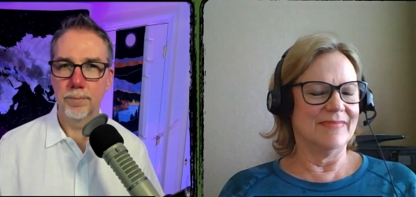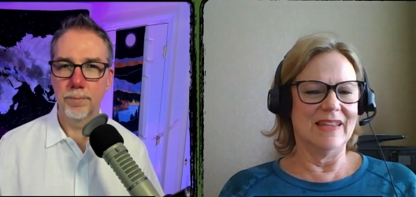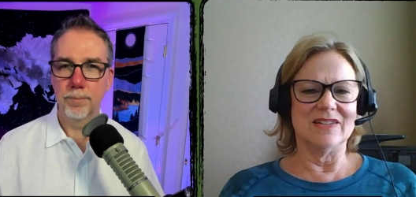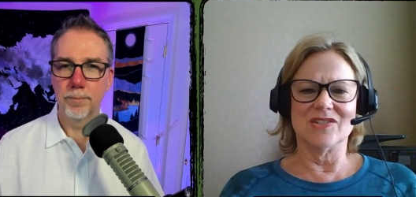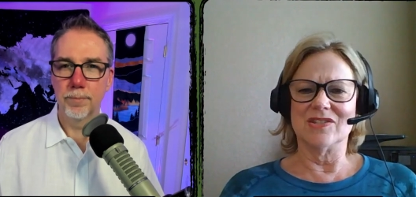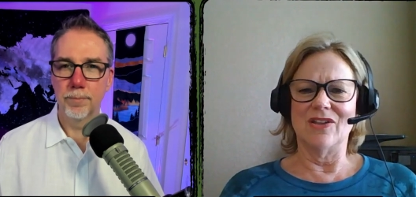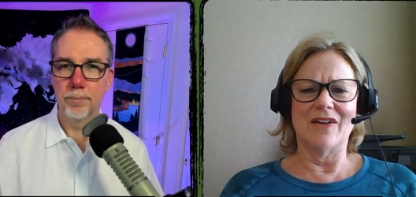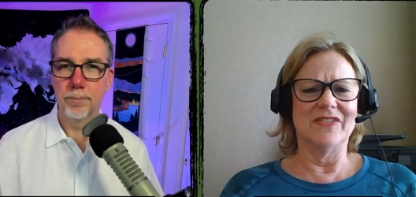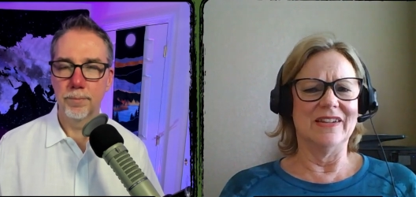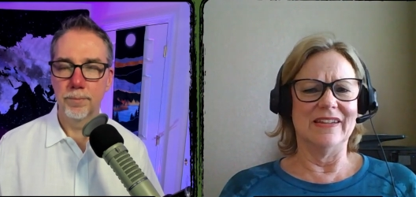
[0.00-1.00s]
Speaker 1: in a
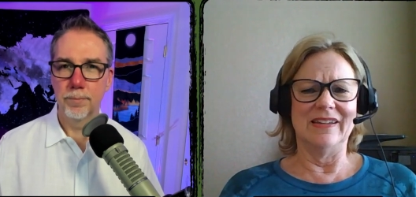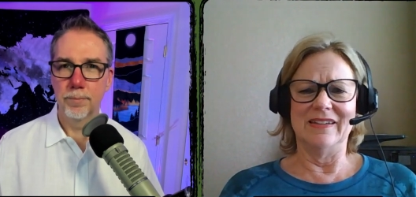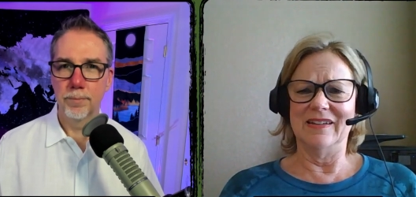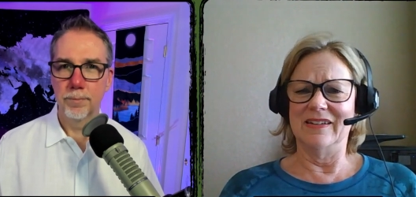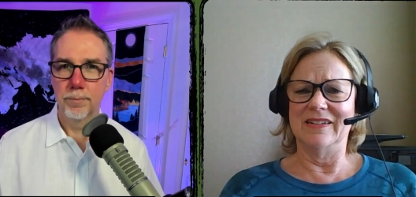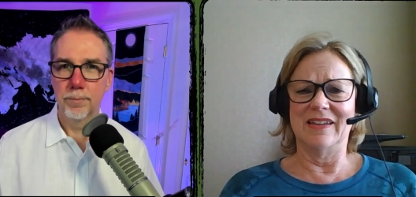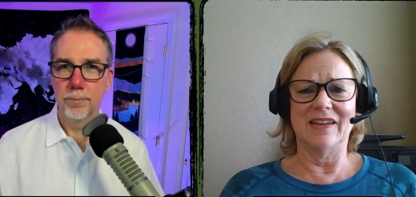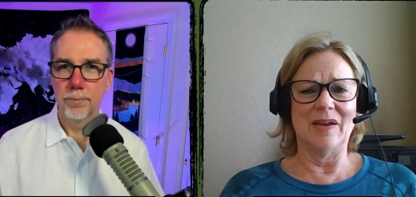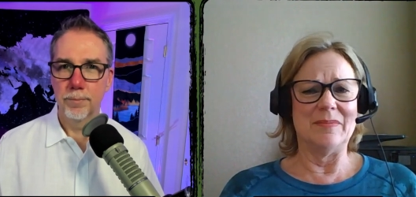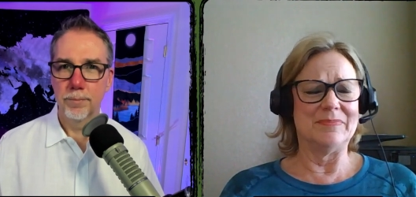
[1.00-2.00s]
slovenly,
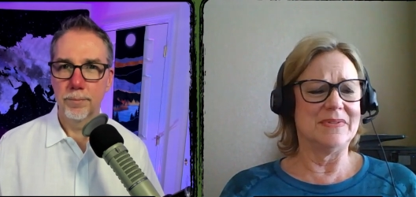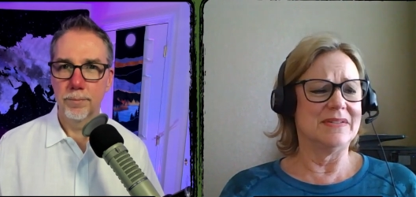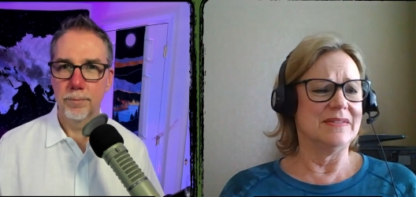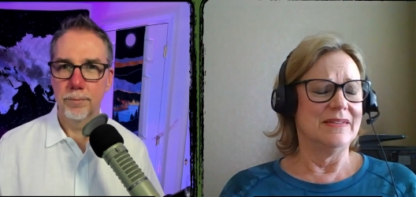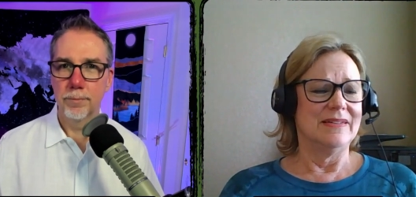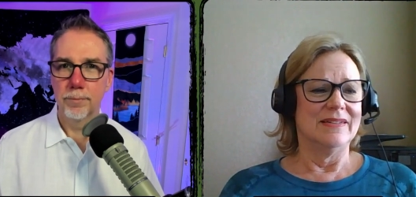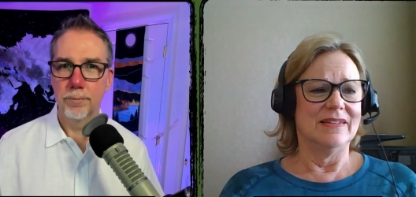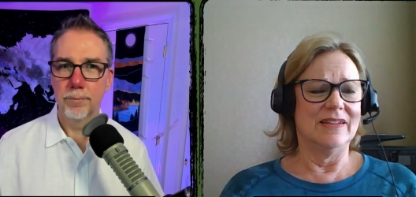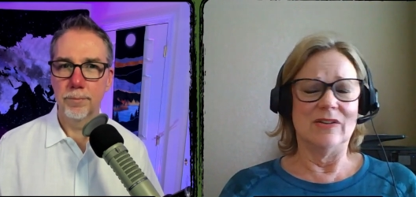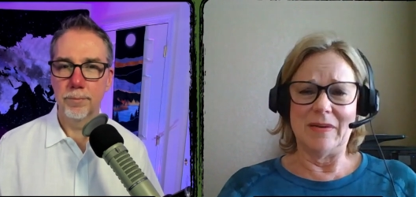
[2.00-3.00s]
unkempt,
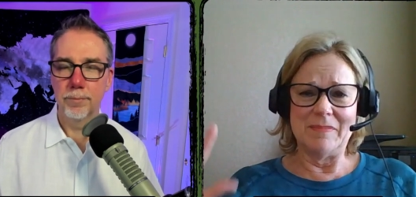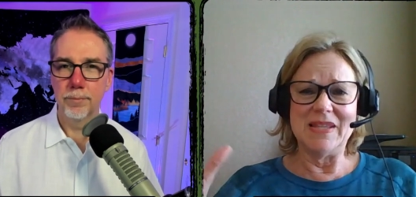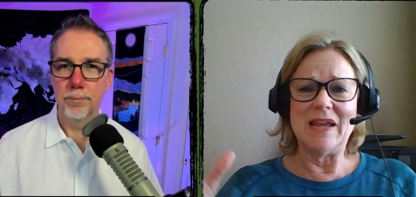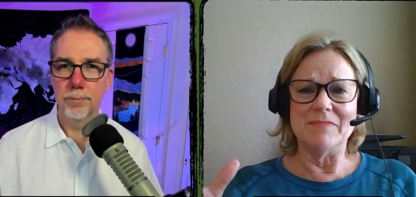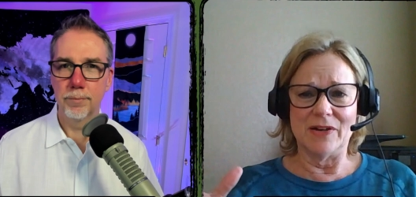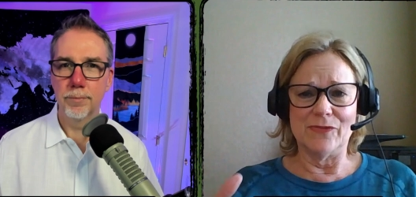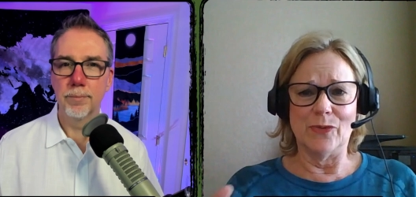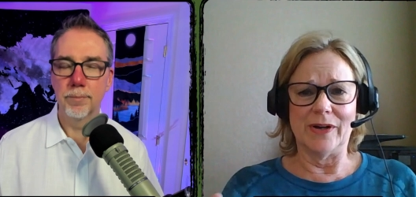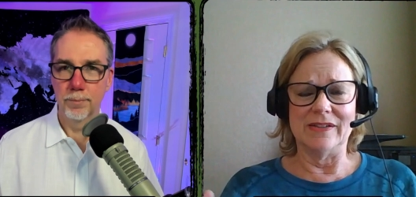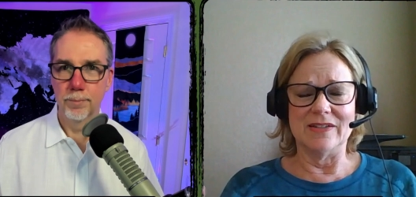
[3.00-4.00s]
you know, and I mean that
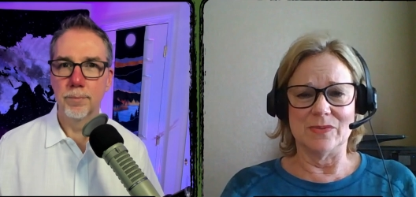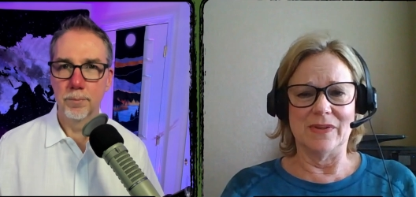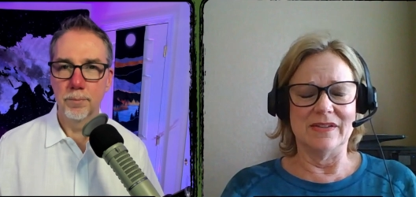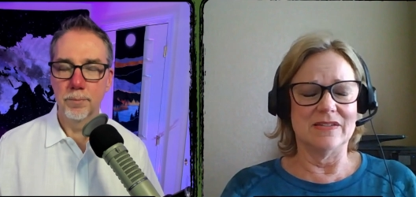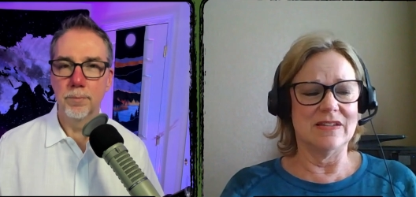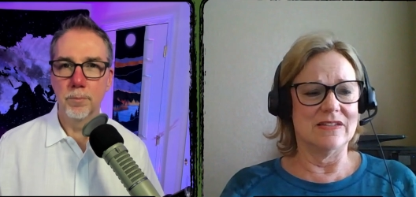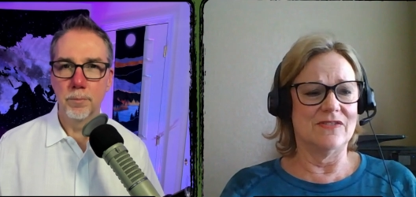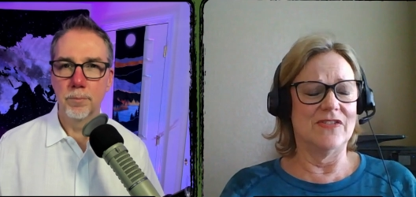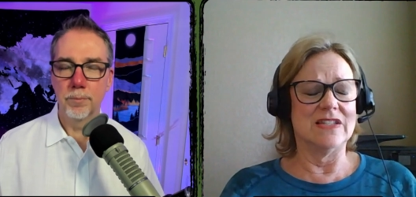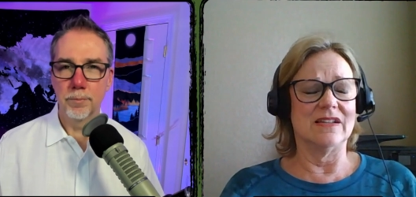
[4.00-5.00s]
metaphorically as well as as
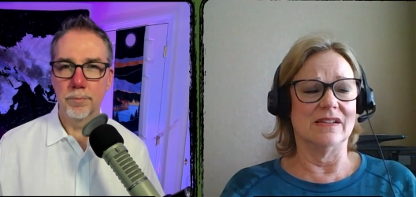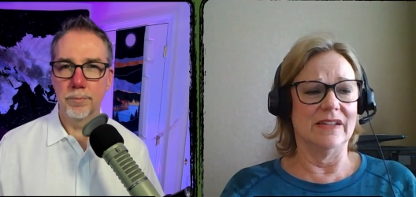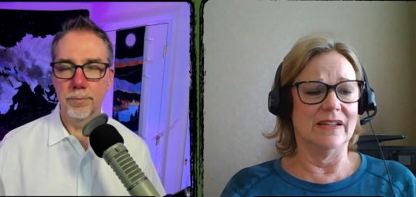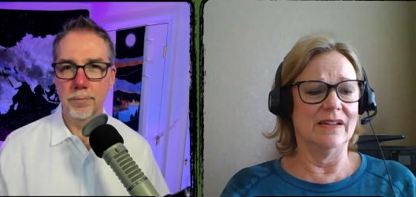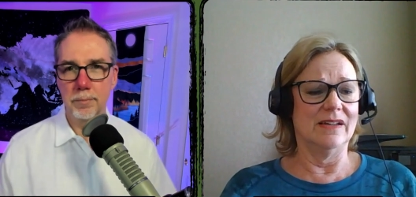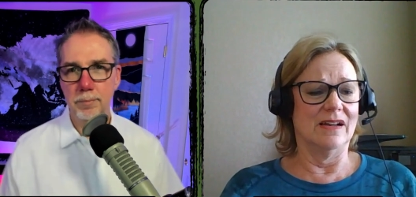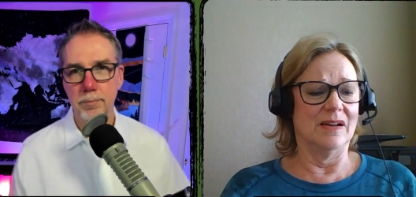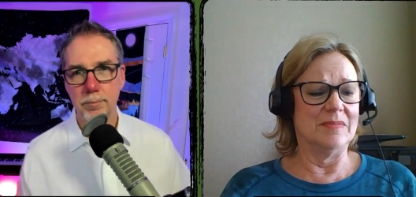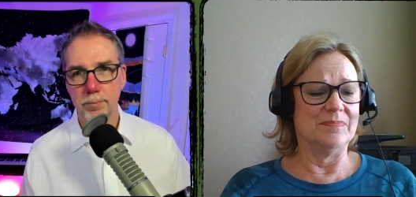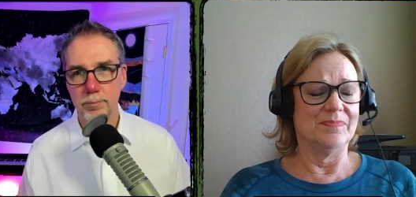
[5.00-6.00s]
physically.
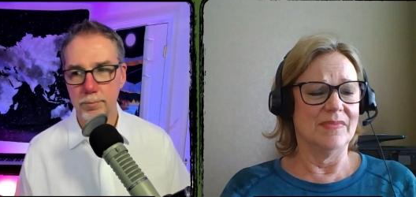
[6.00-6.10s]
Um,